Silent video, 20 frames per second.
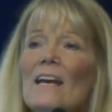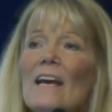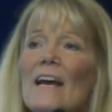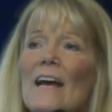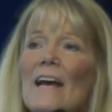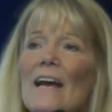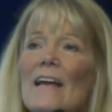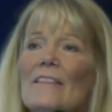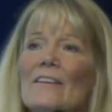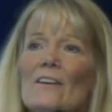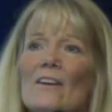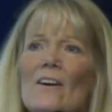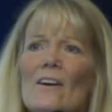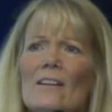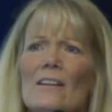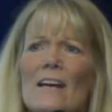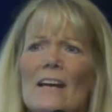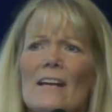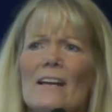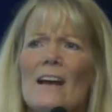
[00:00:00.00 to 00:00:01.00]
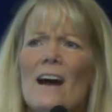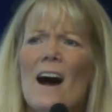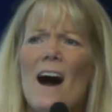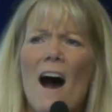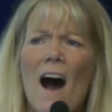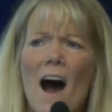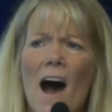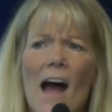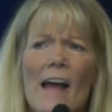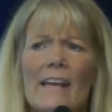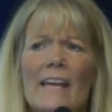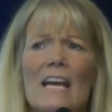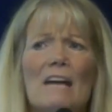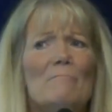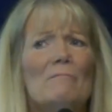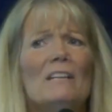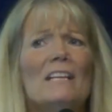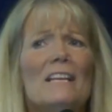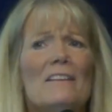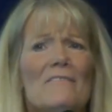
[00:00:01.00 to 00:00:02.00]
And they're all like, oh, I can't
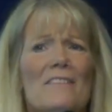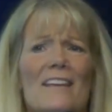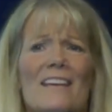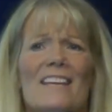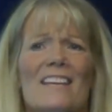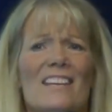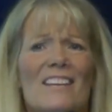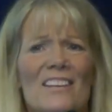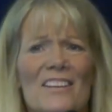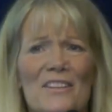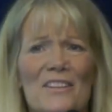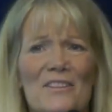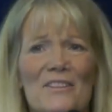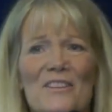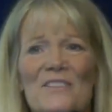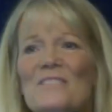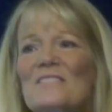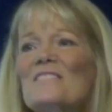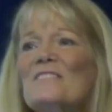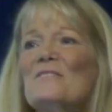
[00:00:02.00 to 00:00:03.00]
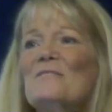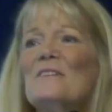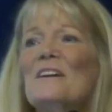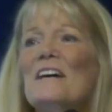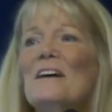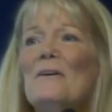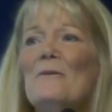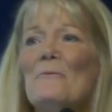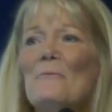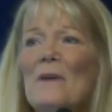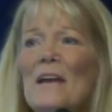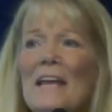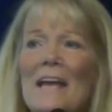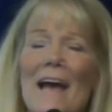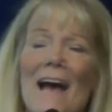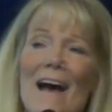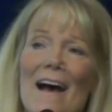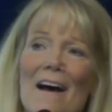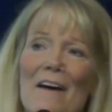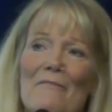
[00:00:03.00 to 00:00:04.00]
believe they killed those. So we
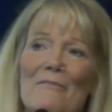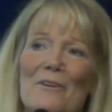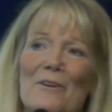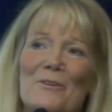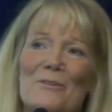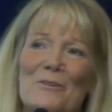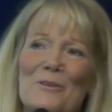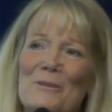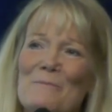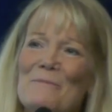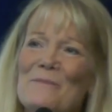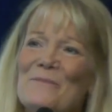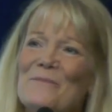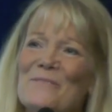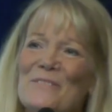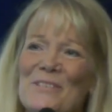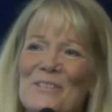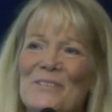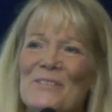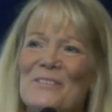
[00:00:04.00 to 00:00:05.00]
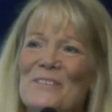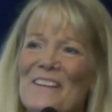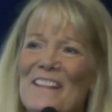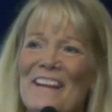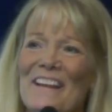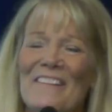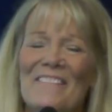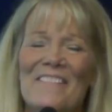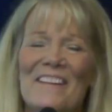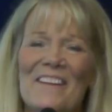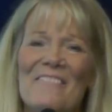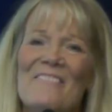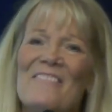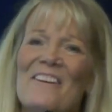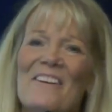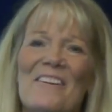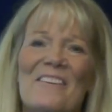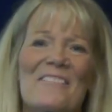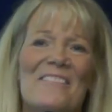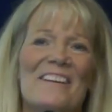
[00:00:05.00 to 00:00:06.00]
have a group of children that we
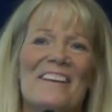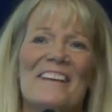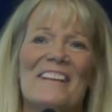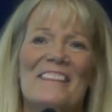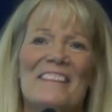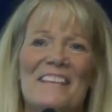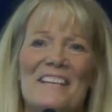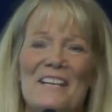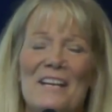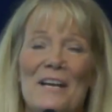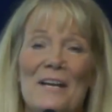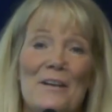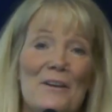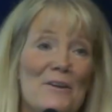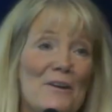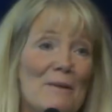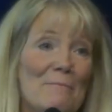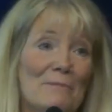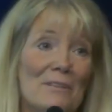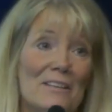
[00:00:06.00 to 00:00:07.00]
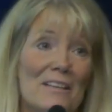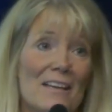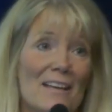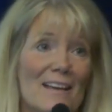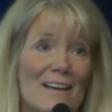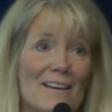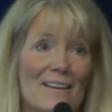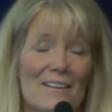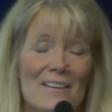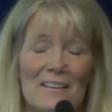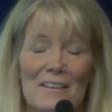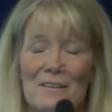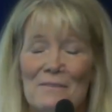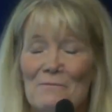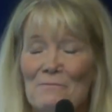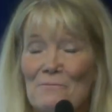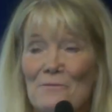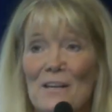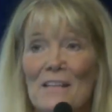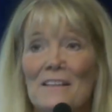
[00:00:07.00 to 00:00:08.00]
work with, and I know I'm looking out on a
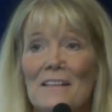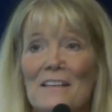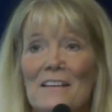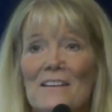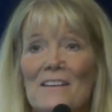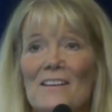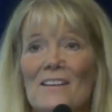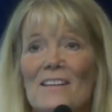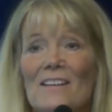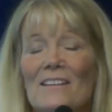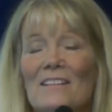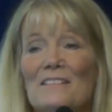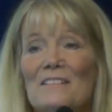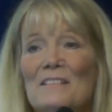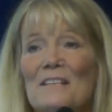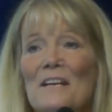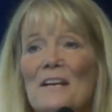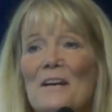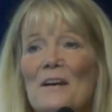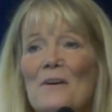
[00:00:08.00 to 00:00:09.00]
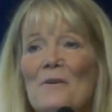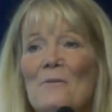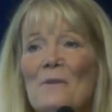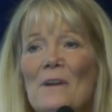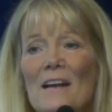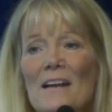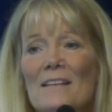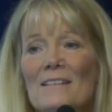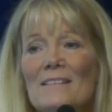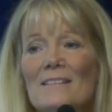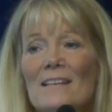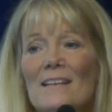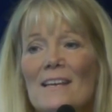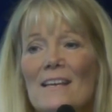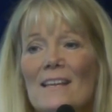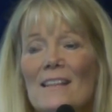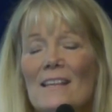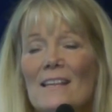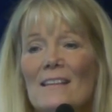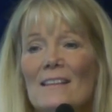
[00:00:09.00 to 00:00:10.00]
friendly audience when I
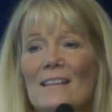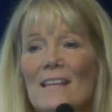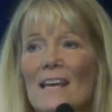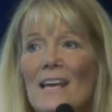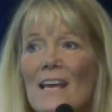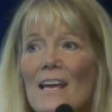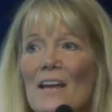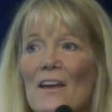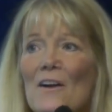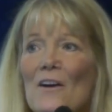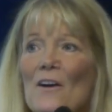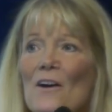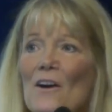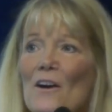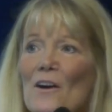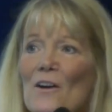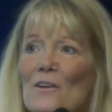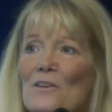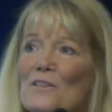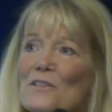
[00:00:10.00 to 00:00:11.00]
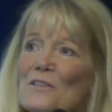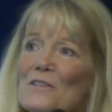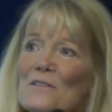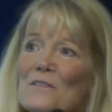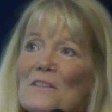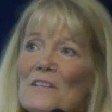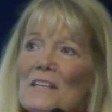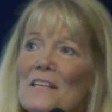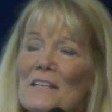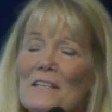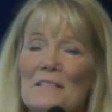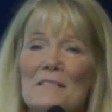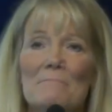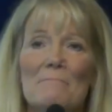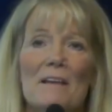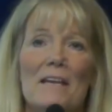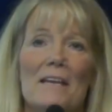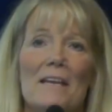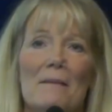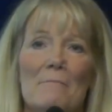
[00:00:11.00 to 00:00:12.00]
say that they are just kids
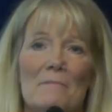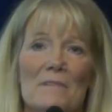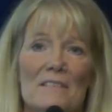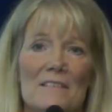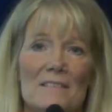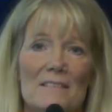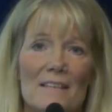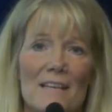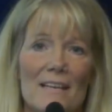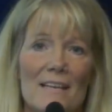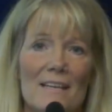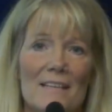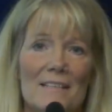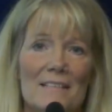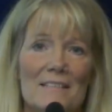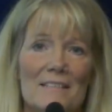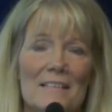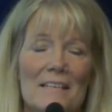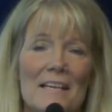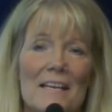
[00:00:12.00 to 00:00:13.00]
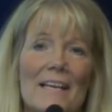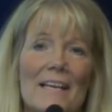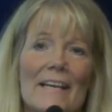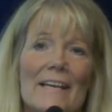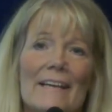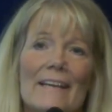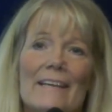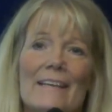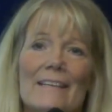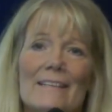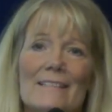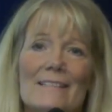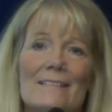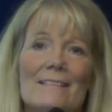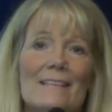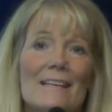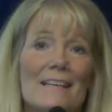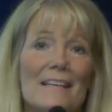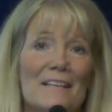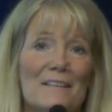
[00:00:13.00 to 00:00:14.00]
making mistakes, kids
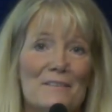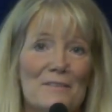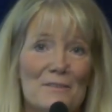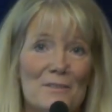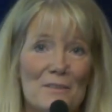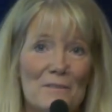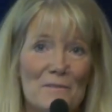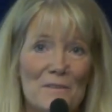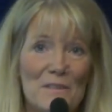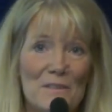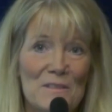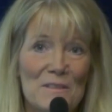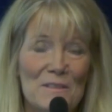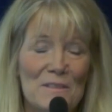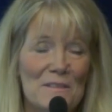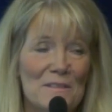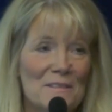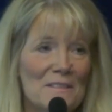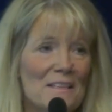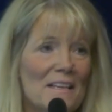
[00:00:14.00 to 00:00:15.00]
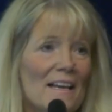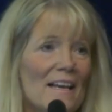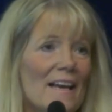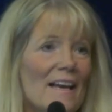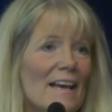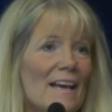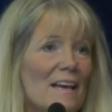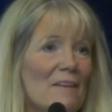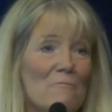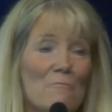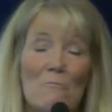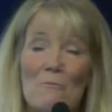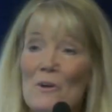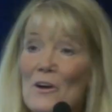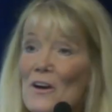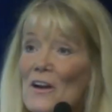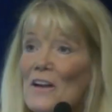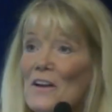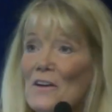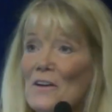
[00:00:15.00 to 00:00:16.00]
needing services, and
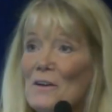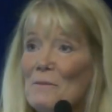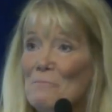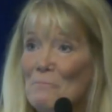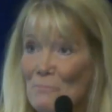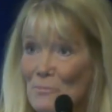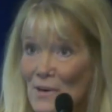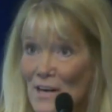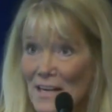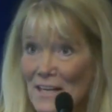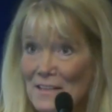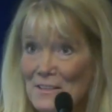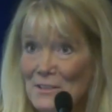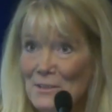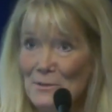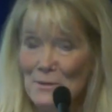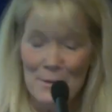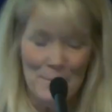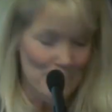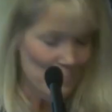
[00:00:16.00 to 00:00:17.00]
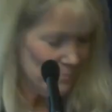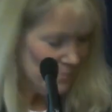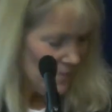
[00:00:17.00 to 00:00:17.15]
we're here to bring it to them.